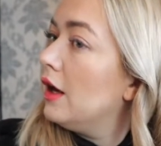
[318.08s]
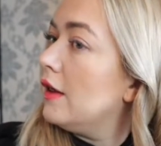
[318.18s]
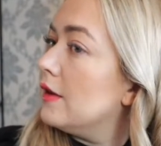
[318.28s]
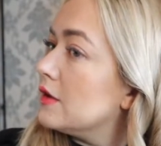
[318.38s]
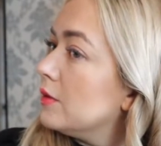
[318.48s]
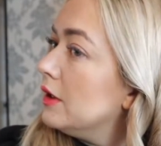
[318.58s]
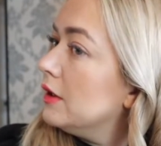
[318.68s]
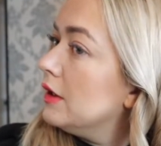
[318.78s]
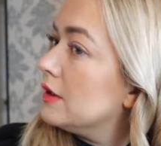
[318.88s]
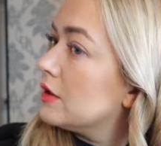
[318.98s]
and this
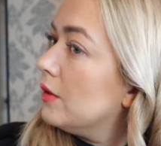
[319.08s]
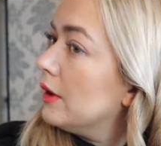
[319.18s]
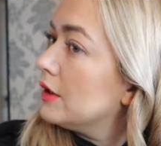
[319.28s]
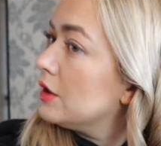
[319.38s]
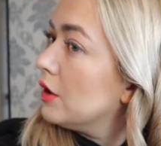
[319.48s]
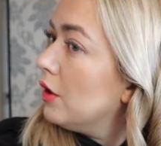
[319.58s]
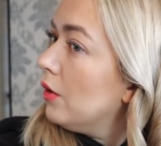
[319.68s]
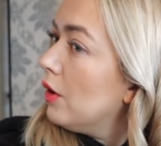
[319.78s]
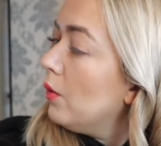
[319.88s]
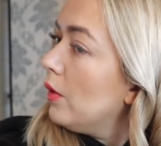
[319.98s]
one is going to
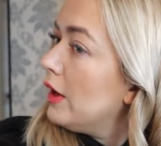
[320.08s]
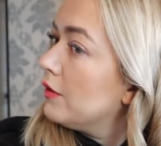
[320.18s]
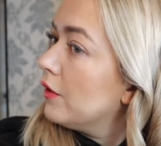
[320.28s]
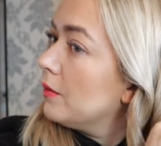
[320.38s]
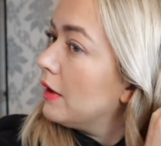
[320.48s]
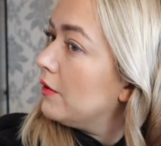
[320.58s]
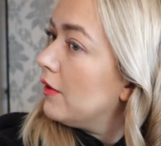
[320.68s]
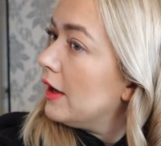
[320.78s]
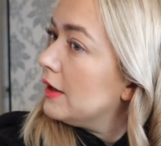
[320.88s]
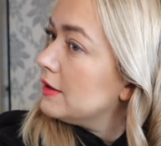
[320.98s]
go away from my
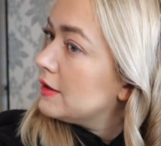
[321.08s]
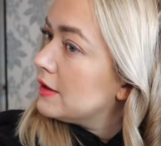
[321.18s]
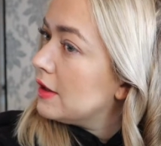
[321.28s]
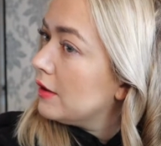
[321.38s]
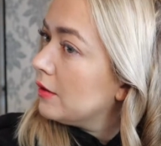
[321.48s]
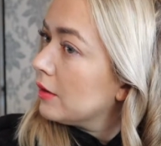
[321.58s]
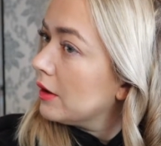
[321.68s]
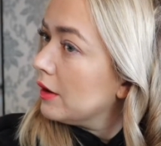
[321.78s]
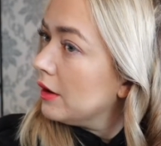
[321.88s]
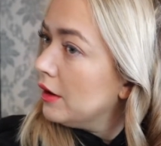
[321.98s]
face. We're
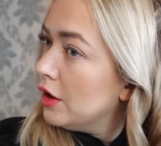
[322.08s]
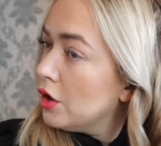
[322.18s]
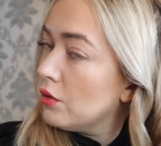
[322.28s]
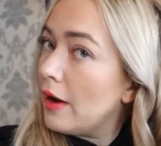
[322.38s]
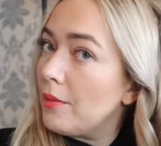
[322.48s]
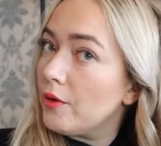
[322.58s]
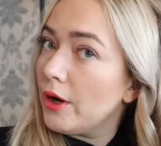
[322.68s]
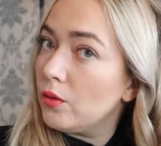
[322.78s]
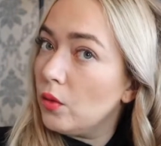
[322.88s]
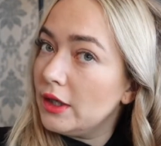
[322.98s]
gonna wrap it
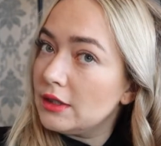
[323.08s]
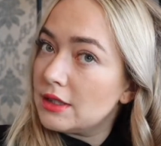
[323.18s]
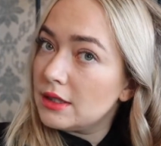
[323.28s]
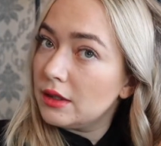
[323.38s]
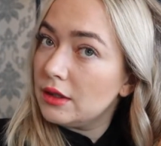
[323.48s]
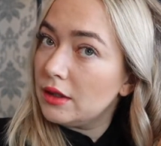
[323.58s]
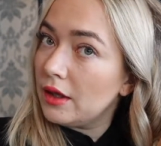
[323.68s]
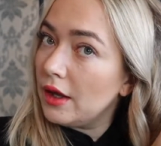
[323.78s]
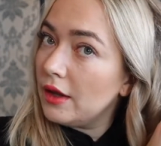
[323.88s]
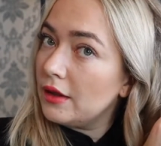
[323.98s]
around once,
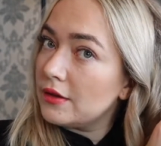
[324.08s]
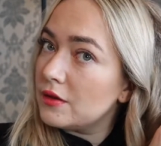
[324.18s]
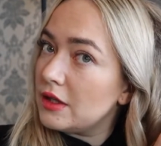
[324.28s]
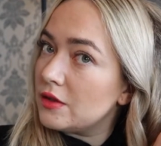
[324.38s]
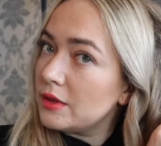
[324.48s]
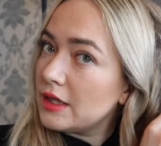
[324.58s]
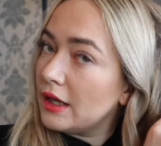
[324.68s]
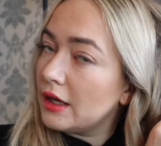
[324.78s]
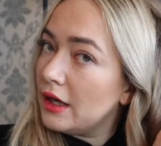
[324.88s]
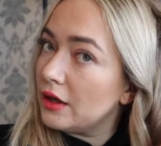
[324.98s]
and these ones I
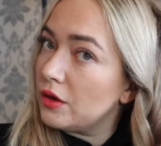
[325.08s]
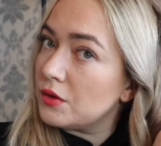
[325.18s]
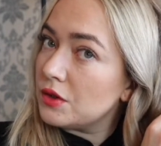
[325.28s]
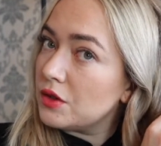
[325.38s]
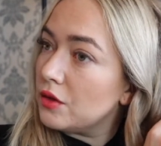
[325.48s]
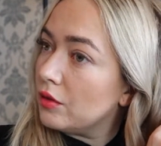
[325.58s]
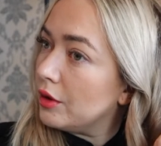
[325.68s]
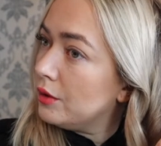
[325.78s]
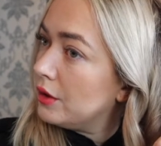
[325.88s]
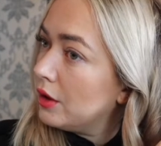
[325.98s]
get kind of closer to the
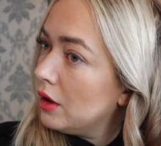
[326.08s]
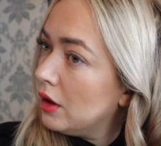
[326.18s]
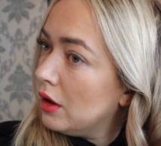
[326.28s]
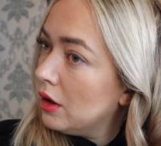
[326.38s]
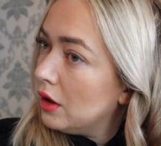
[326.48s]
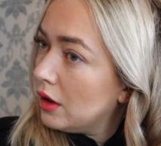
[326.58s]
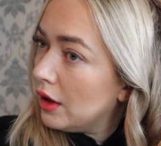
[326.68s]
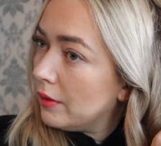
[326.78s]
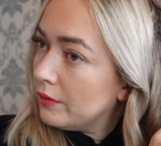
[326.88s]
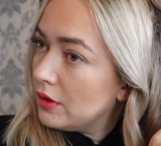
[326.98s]
root.
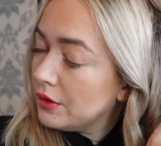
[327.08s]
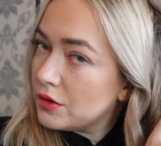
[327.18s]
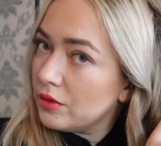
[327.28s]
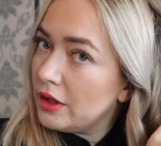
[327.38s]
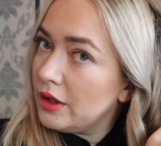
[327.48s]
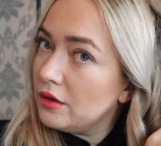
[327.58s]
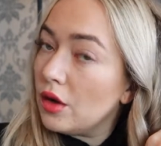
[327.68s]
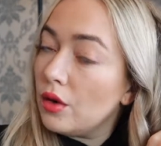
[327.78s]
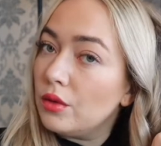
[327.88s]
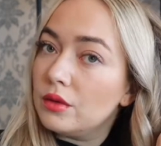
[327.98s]
There's really
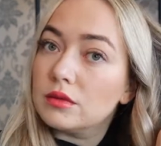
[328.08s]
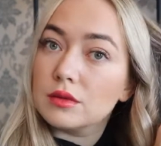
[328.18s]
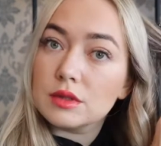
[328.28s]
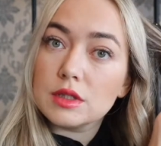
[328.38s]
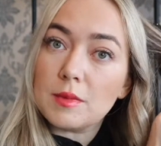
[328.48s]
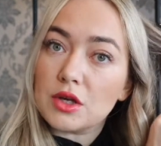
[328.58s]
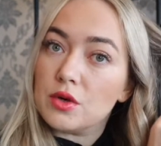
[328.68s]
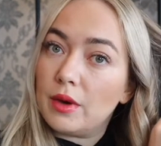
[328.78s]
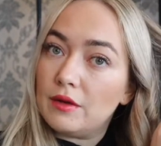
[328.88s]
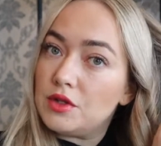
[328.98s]
no
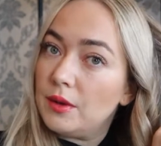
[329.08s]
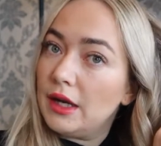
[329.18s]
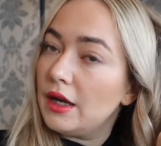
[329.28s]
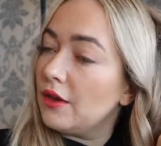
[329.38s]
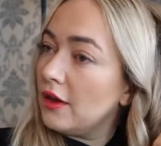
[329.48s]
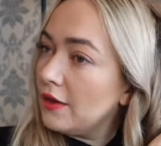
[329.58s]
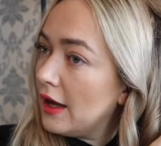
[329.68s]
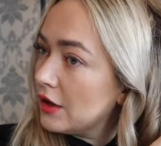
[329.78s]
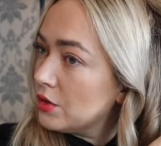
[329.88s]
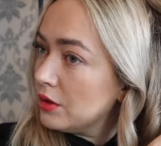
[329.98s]
special way of doing it. I think the
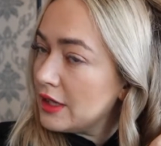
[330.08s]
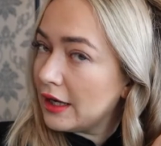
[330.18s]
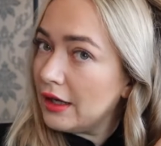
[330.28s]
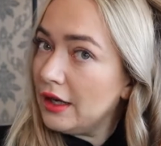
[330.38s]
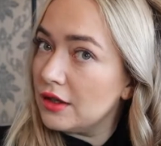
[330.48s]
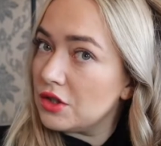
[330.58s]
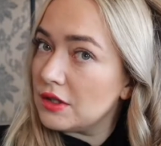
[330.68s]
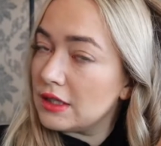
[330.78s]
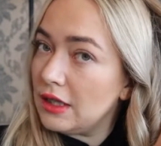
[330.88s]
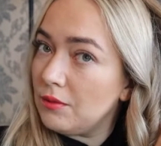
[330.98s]
actual technique is
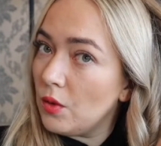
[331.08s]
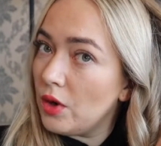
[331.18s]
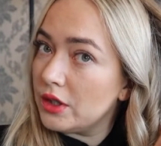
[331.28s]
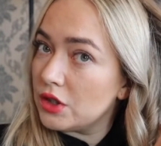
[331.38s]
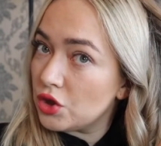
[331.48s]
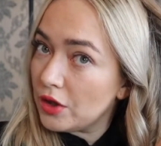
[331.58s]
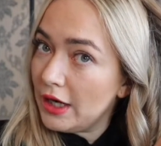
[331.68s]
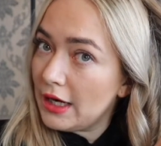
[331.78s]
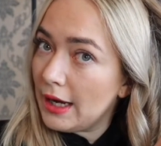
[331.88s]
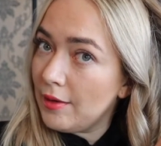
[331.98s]
just to keep the wand
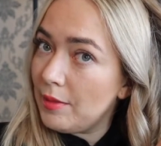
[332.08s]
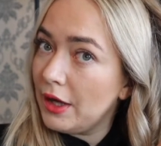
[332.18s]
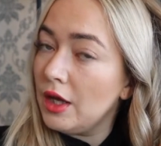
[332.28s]
straight up,